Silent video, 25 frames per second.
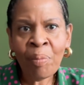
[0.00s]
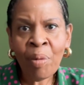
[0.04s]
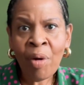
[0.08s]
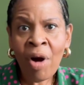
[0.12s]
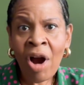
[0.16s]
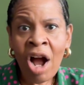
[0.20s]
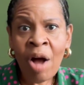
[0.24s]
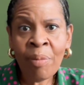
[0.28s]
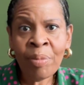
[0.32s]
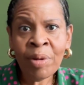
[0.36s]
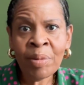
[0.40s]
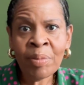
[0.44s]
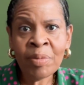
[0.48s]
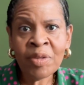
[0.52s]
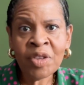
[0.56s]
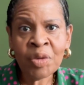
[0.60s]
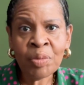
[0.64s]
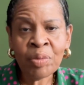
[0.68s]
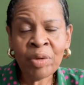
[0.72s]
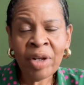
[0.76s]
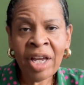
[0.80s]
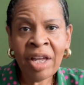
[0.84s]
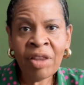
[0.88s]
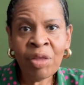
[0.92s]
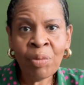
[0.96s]
problems
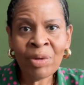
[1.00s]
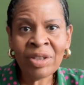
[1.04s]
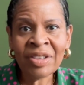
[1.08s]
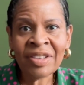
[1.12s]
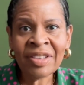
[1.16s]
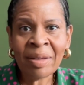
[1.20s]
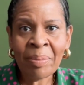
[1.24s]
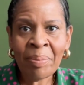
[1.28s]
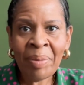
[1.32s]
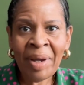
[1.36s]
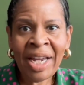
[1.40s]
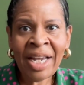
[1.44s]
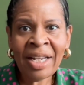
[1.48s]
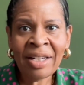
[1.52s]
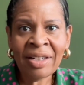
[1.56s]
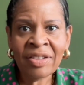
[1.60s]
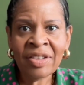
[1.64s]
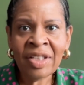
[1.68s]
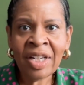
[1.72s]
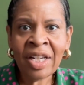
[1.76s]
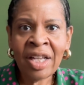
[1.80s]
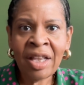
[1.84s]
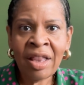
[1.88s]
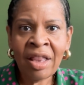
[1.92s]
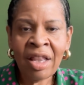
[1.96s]
with once the band is
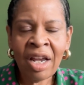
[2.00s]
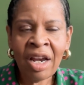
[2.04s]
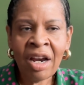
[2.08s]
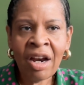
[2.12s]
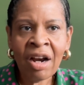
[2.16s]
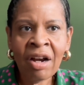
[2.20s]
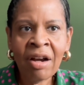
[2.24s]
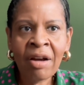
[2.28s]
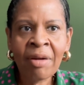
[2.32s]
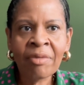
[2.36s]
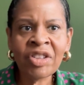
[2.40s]
in there.